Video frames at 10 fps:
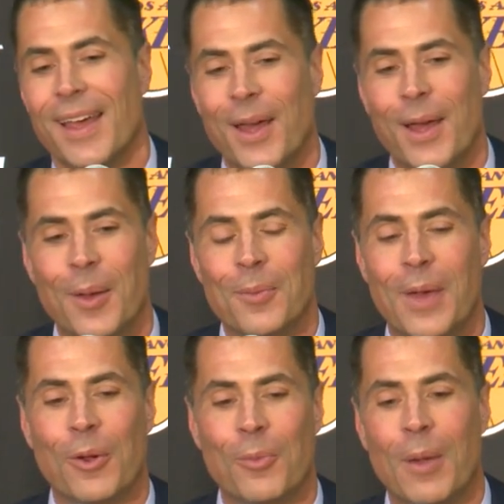
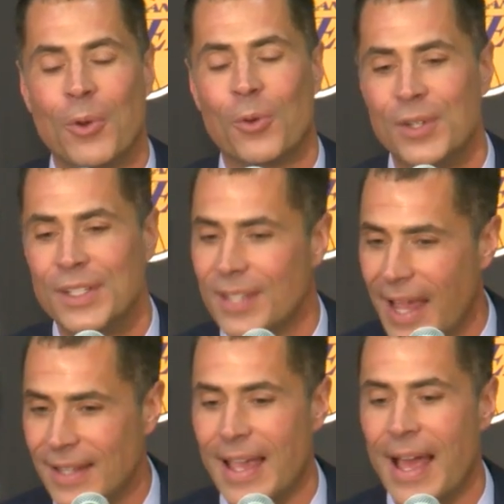I remember we
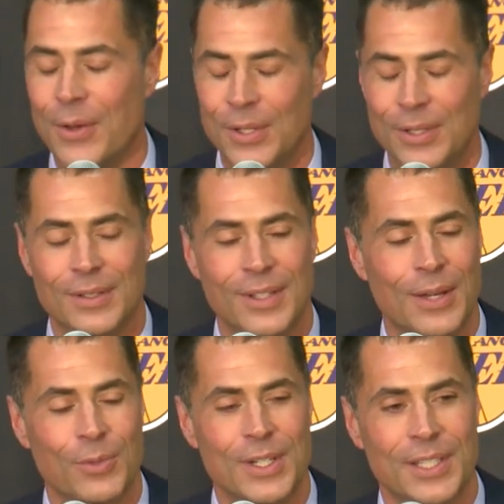sat down
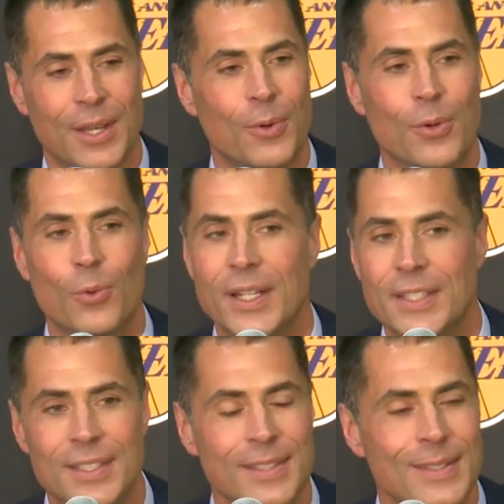and we said, well,
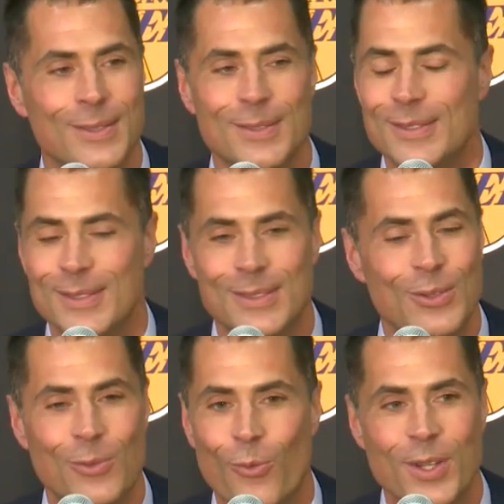what's
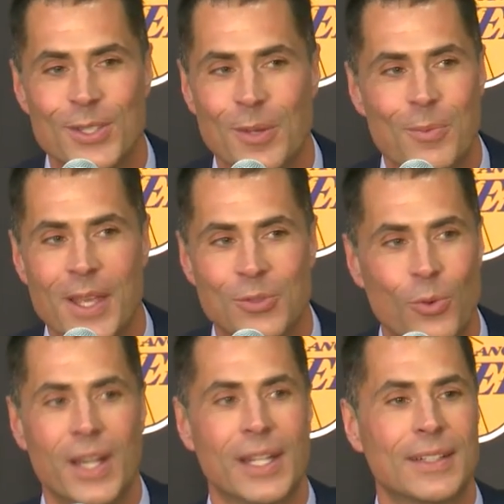the best
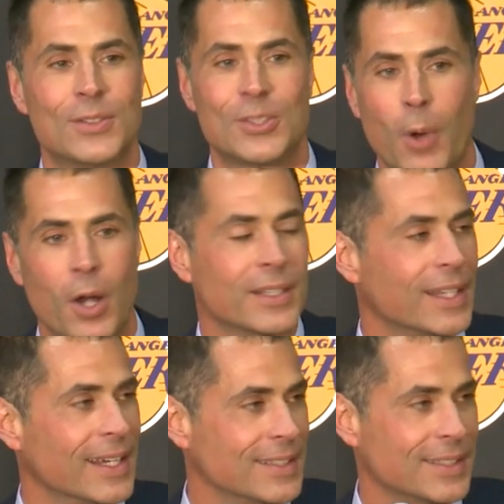way to spark
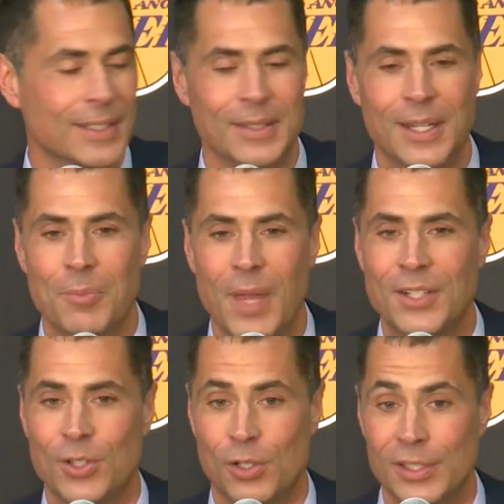things and make
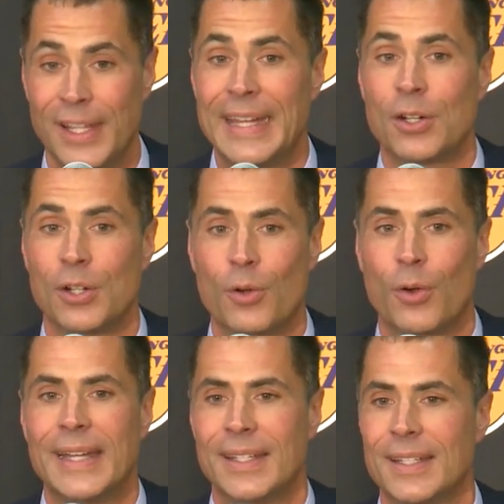sure Laker
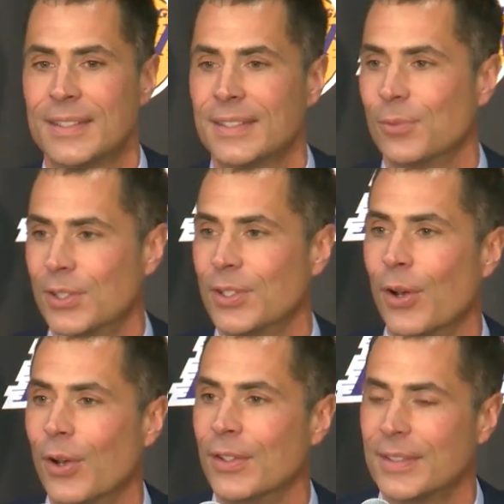greatness
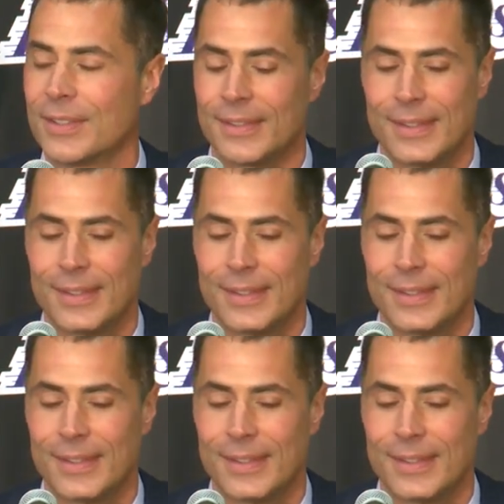returns?